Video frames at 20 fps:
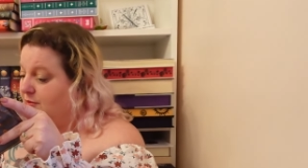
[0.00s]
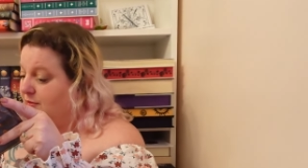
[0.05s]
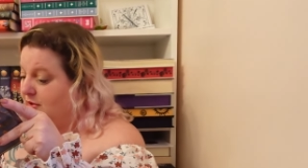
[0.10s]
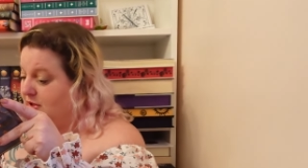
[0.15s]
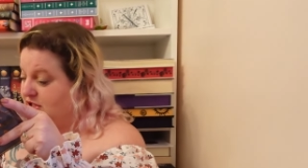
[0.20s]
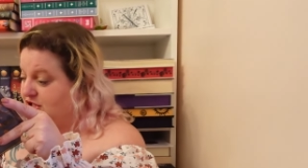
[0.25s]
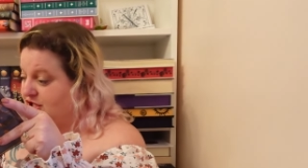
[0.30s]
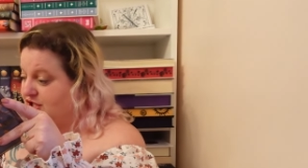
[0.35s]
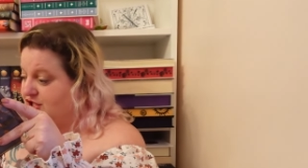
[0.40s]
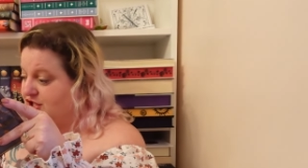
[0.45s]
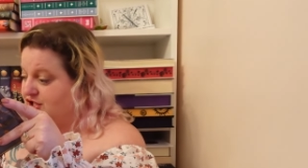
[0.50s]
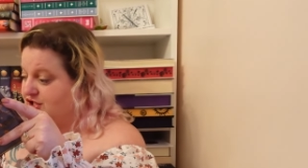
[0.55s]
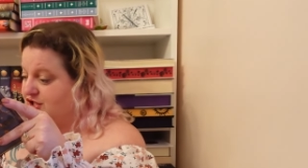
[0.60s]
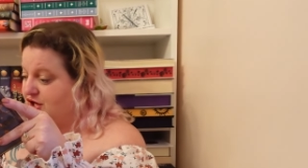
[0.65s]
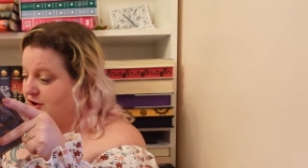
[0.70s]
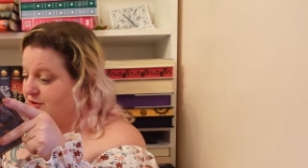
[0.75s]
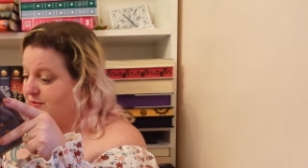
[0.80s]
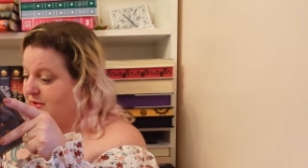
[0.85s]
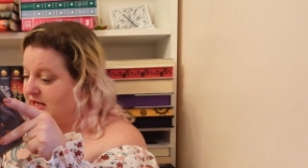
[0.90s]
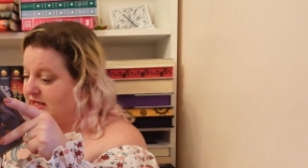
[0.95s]
Magicians
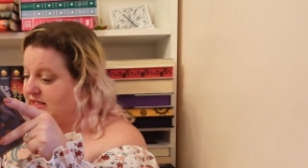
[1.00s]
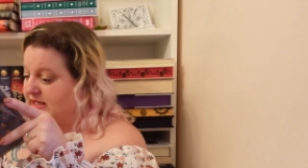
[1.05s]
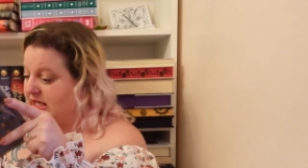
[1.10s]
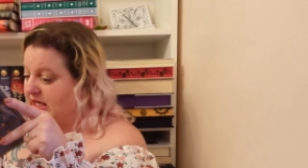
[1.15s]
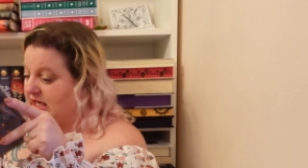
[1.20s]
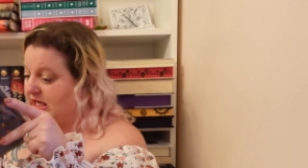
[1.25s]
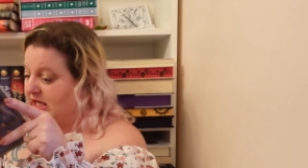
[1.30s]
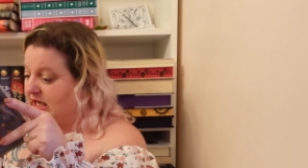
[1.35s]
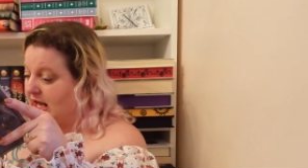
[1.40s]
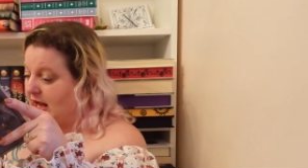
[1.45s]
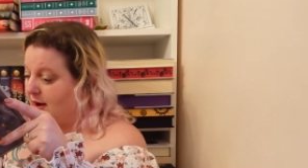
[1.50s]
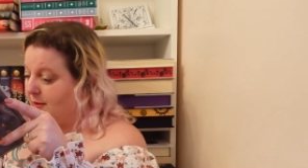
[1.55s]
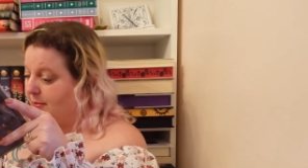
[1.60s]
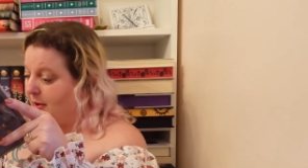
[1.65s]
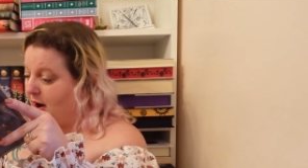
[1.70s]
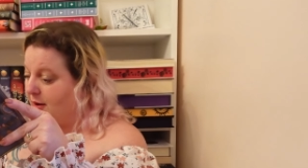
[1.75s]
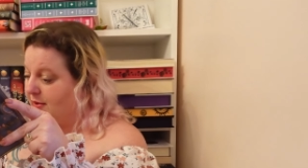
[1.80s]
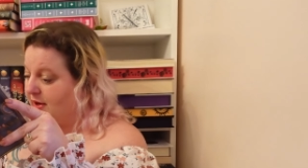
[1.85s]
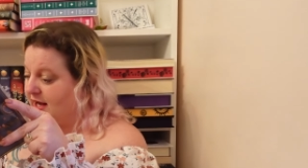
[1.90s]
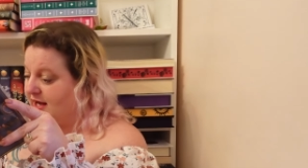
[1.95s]
go missing,
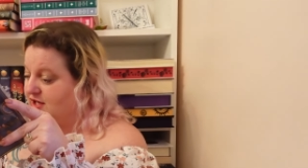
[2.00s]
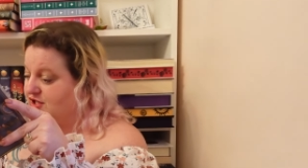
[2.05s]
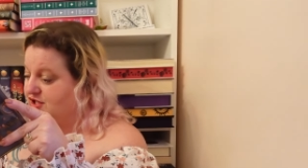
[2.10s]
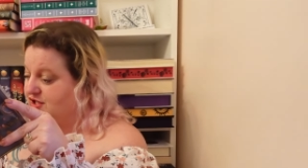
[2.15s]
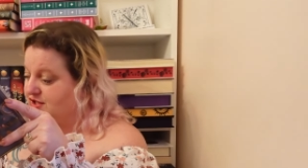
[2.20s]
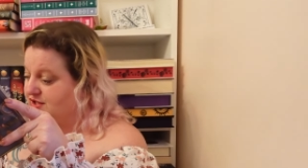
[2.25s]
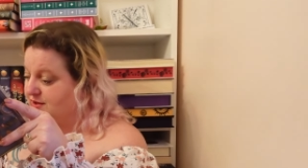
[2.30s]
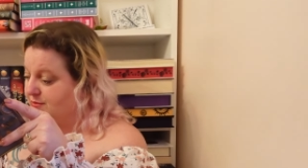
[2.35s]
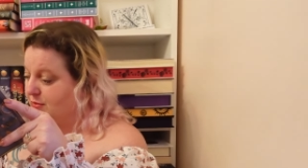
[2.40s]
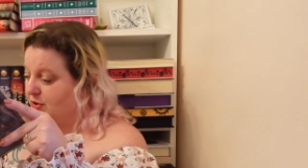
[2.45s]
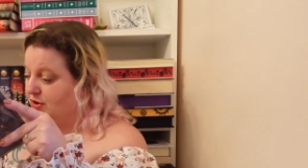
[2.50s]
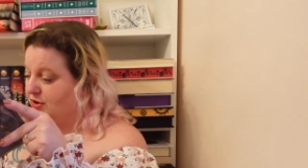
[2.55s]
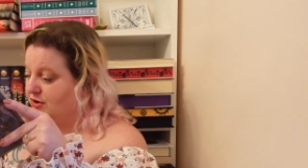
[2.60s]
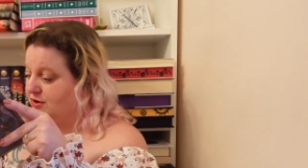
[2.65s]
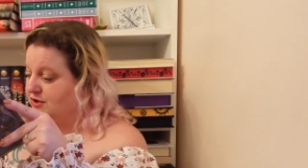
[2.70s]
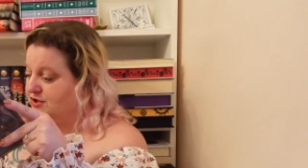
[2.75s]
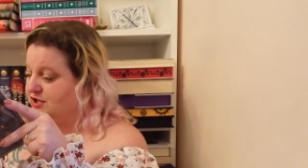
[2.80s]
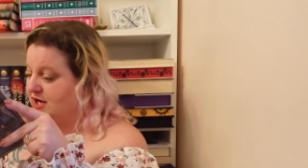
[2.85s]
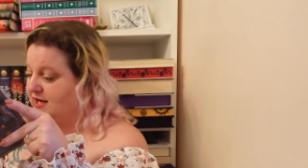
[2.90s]
abominations emerge,